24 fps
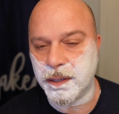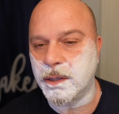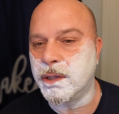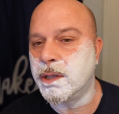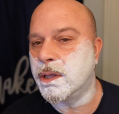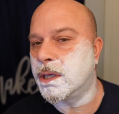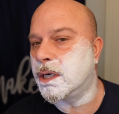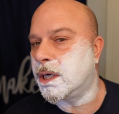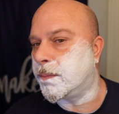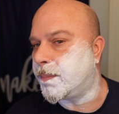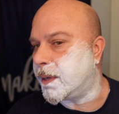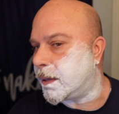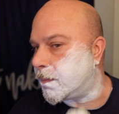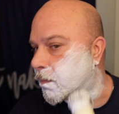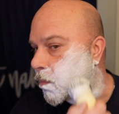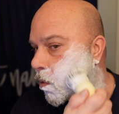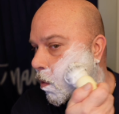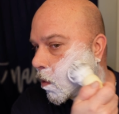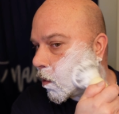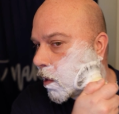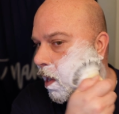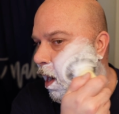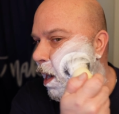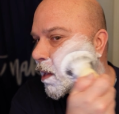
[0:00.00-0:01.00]
a little bit
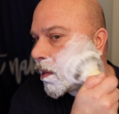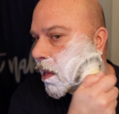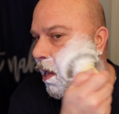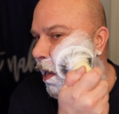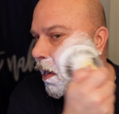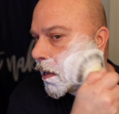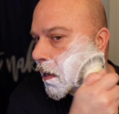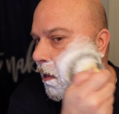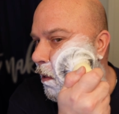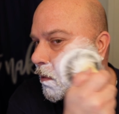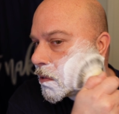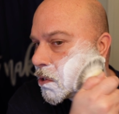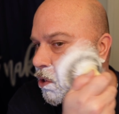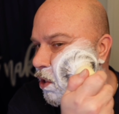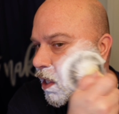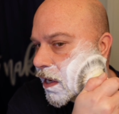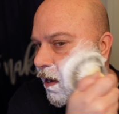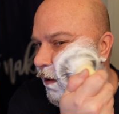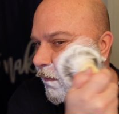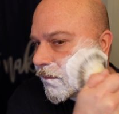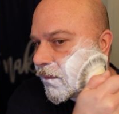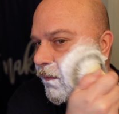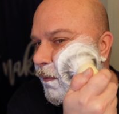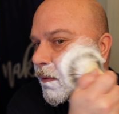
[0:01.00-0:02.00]
more. I like
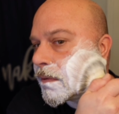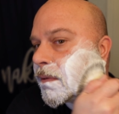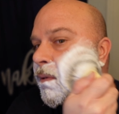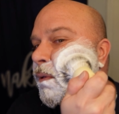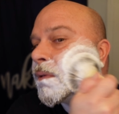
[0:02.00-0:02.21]
shave